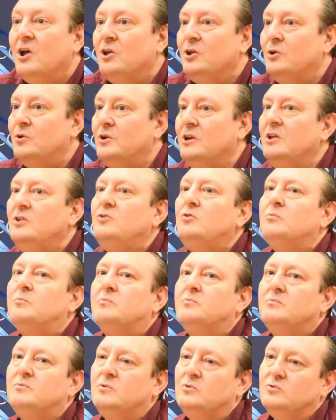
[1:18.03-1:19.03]
You need
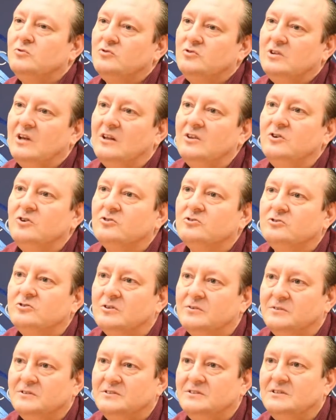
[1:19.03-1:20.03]
to sell your
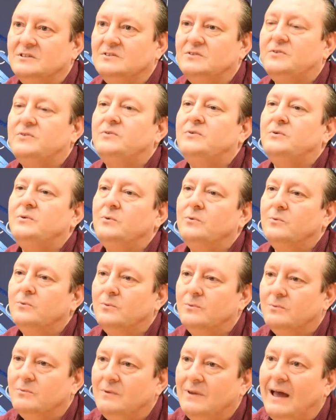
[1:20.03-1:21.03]
services
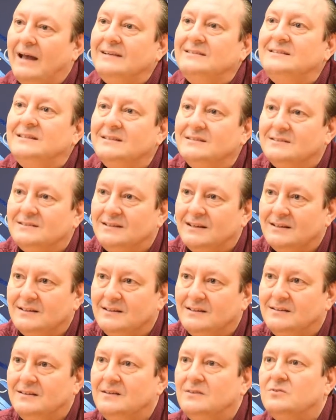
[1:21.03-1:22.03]
through licensed
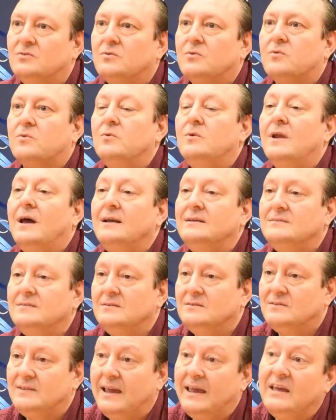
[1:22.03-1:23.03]
entities or through
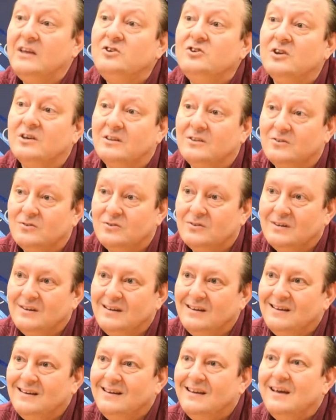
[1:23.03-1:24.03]
licensed agents.
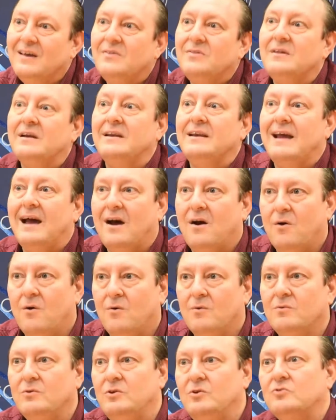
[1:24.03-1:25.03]
Then
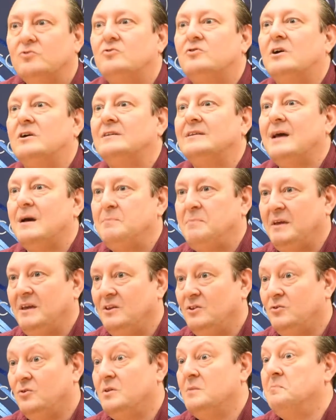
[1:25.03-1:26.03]
now you start
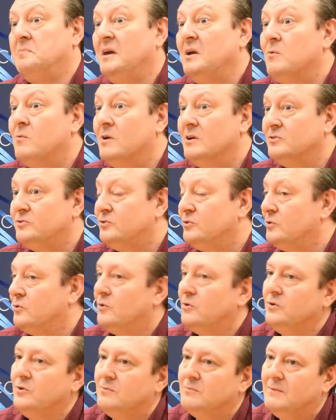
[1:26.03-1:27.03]
tapping into the big ones to
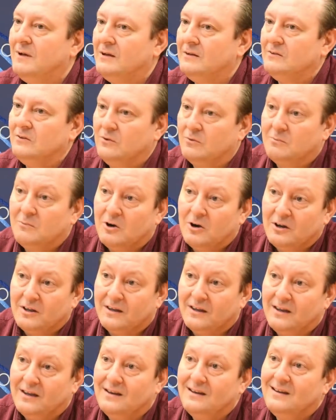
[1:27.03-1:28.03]
grow your
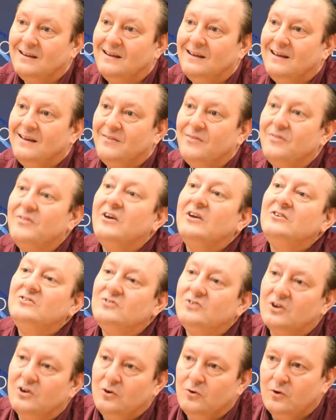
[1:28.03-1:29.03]
market. They
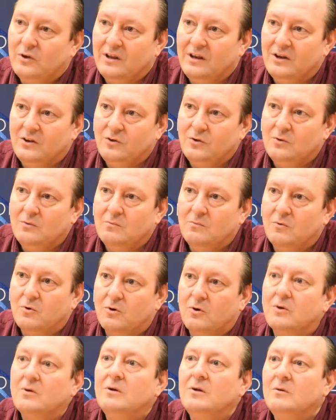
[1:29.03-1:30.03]
start looking at you
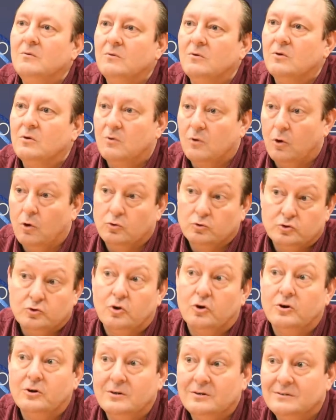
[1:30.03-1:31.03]
more
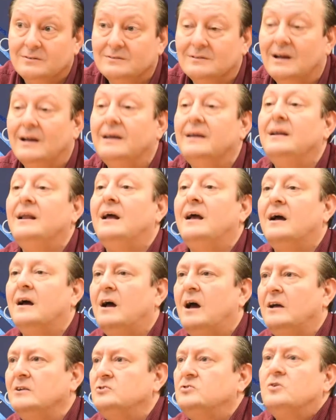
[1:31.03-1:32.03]
closer, right?
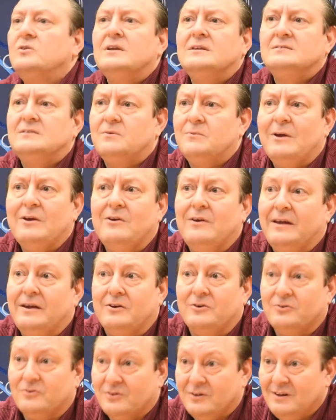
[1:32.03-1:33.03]
And so does the
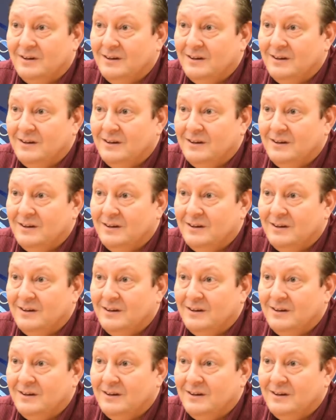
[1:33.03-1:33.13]
regulators.